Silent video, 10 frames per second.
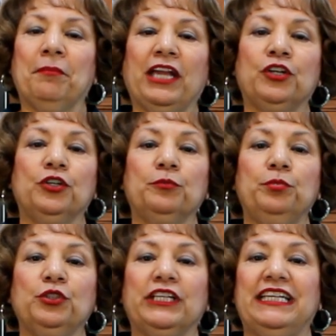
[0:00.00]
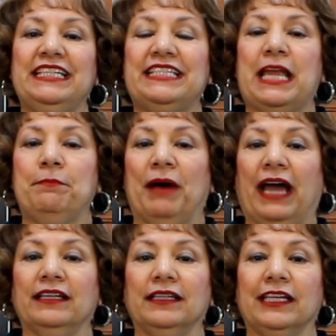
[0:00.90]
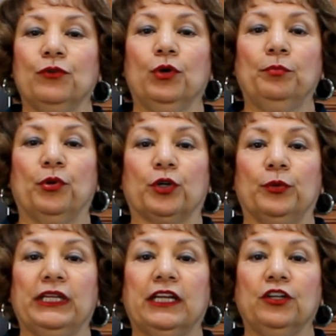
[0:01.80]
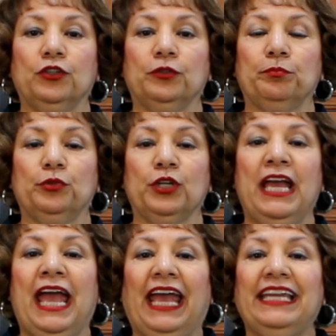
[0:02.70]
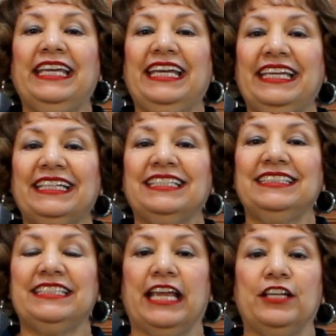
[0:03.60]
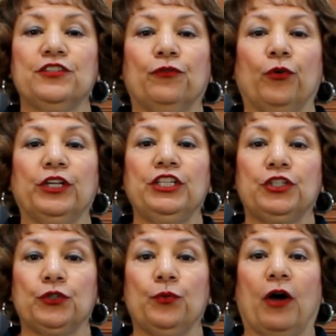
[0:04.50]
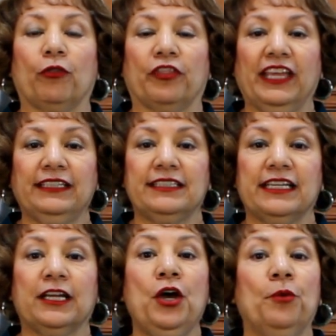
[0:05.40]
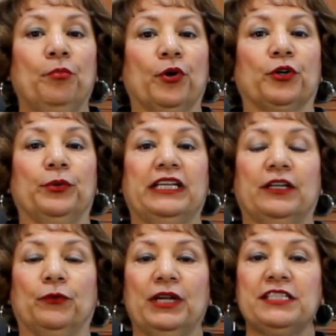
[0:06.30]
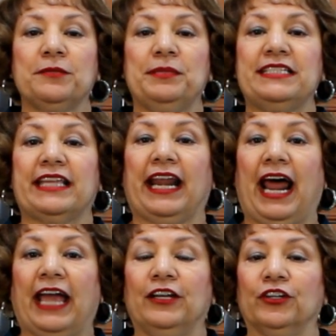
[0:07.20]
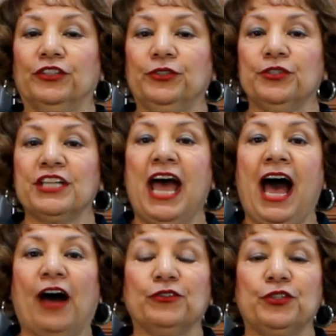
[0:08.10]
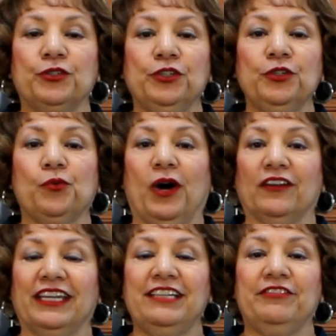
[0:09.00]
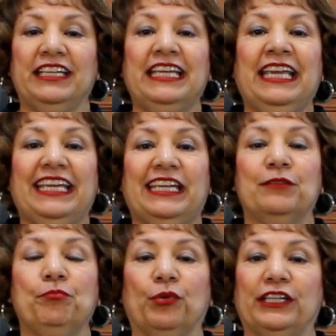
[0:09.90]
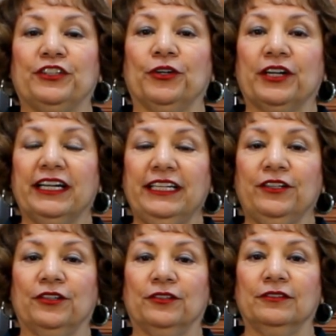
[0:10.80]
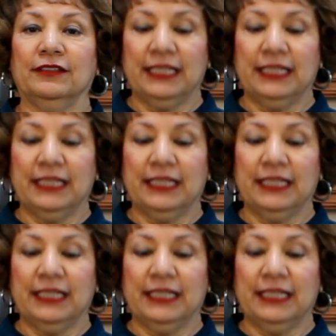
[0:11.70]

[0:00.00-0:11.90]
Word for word: My cookbook is a bilingual Puerto Rican cookbook and it contains 42 authentic Puerto Rican recipes that I learned how to cook while living in Puerto Rico.